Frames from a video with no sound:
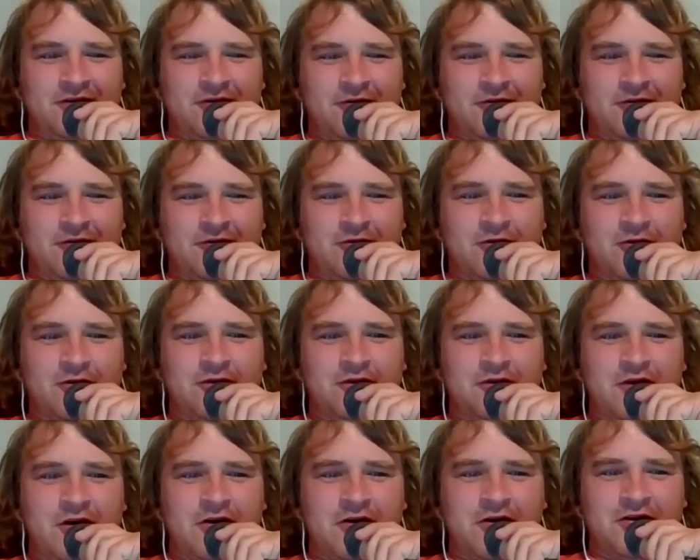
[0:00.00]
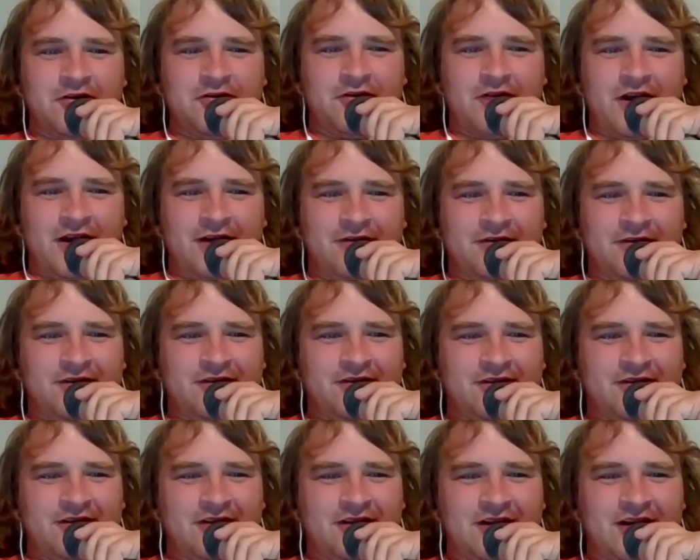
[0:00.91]
or Ferrari
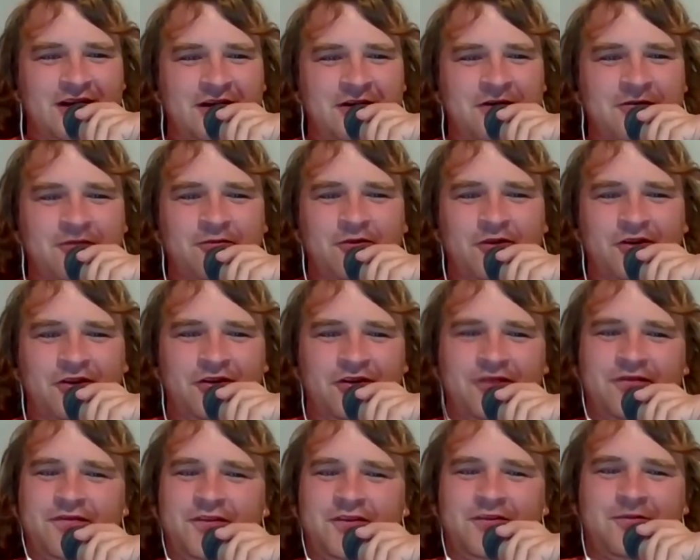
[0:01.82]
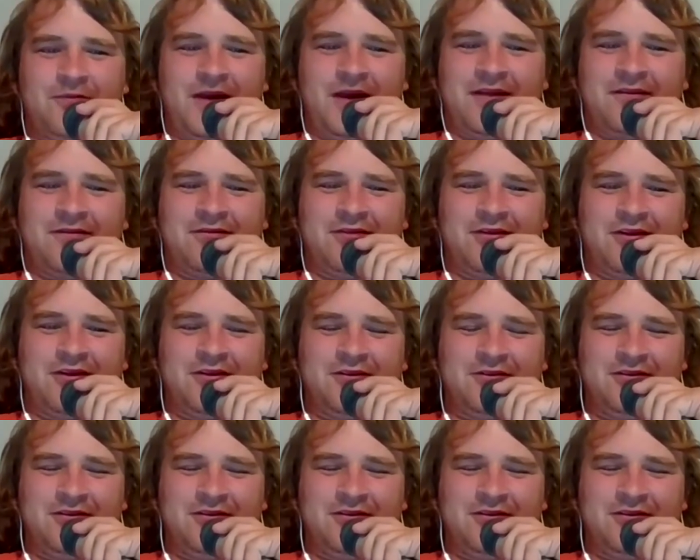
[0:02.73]
drivers, I really feel bad for you.